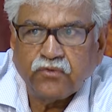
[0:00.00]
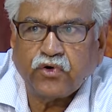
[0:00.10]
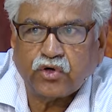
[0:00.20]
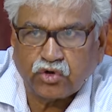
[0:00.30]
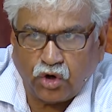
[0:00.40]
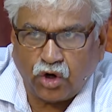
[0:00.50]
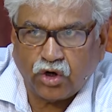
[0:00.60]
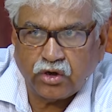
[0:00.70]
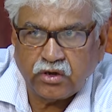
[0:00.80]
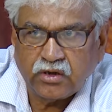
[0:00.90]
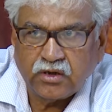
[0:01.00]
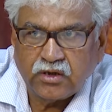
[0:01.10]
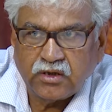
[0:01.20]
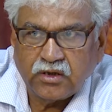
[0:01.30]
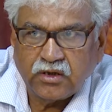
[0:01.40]
for God
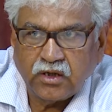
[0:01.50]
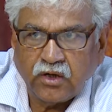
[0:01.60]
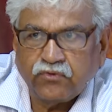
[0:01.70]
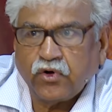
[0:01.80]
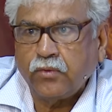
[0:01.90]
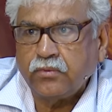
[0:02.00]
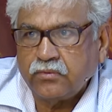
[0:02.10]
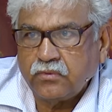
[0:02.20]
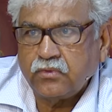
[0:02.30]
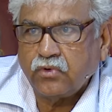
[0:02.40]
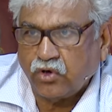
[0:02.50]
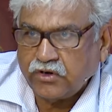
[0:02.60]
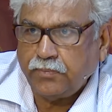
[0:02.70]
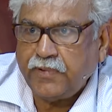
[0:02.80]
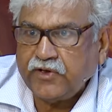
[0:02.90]
from on
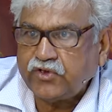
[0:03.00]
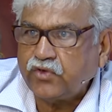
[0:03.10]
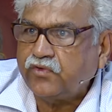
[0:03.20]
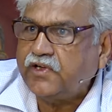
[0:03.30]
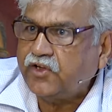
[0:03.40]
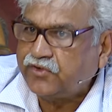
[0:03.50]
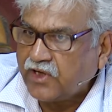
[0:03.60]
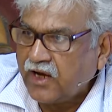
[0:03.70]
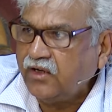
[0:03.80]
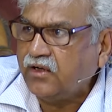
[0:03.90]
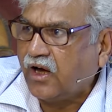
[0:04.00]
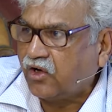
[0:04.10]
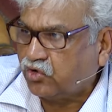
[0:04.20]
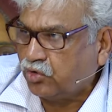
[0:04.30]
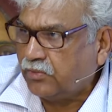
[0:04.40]
the basis of design
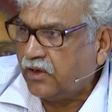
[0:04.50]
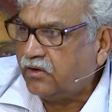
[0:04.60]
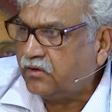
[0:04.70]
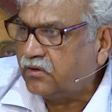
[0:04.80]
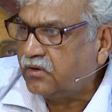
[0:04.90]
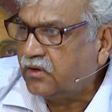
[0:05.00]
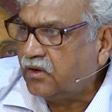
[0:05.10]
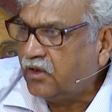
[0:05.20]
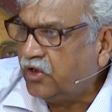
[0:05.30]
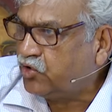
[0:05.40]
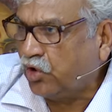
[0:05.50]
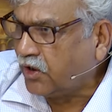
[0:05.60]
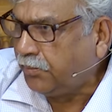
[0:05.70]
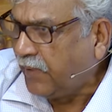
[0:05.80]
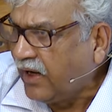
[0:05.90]
argument is not
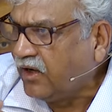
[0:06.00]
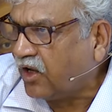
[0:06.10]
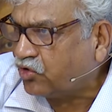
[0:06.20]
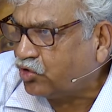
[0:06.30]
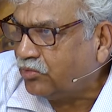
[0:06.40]
a bad argument